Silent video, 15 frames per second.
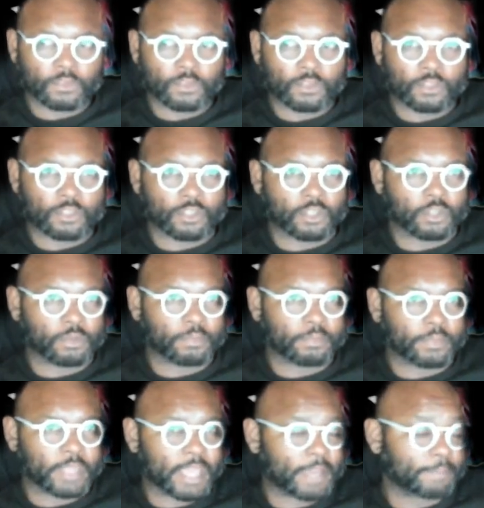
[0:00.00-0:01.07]
So
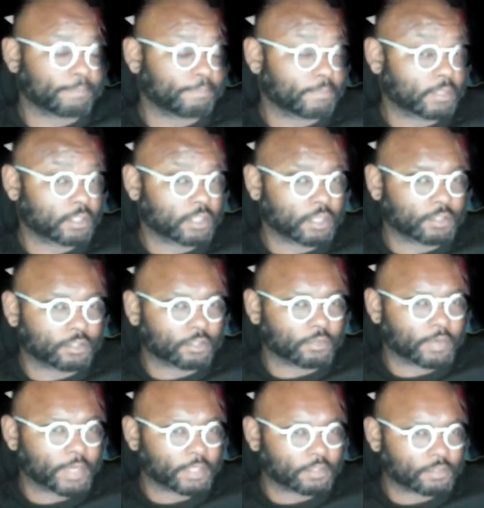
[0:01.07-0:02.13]
yeah, I was
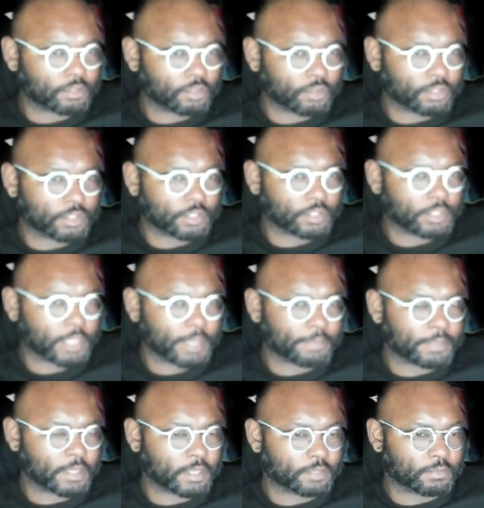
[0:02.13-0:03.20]
correct. So it's the same
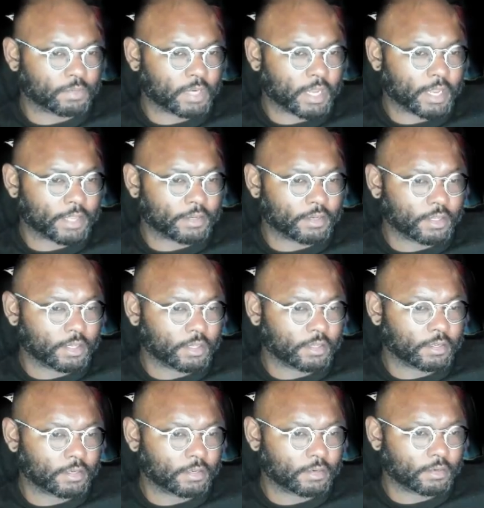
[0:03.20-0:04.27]
thing as what I'd
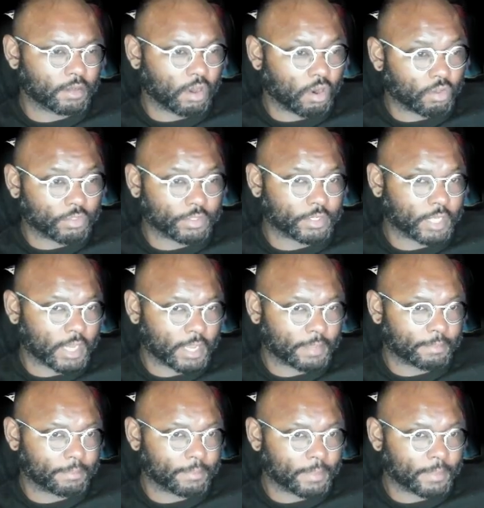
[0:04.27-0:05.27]
done all the time.